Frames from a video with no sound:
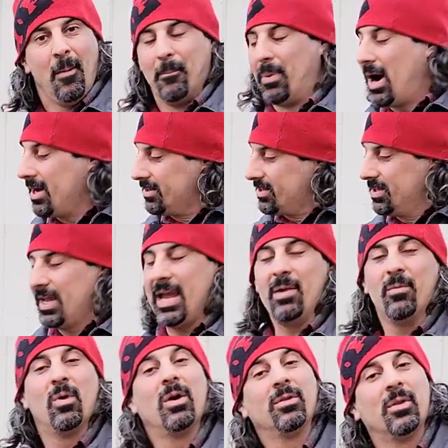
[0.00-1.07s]
But today,
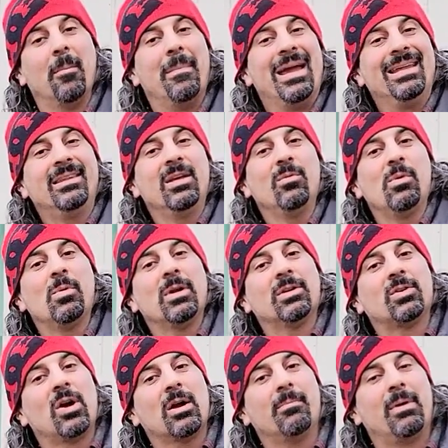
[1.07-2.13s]
the main thing we want to
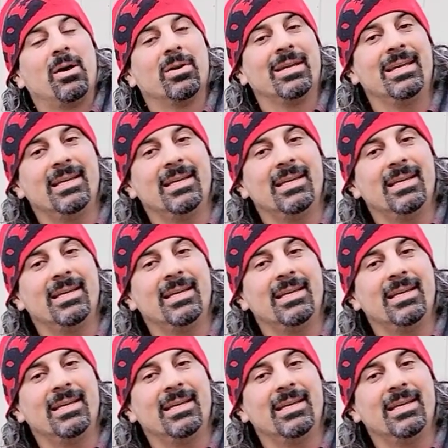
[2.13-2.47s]
talk about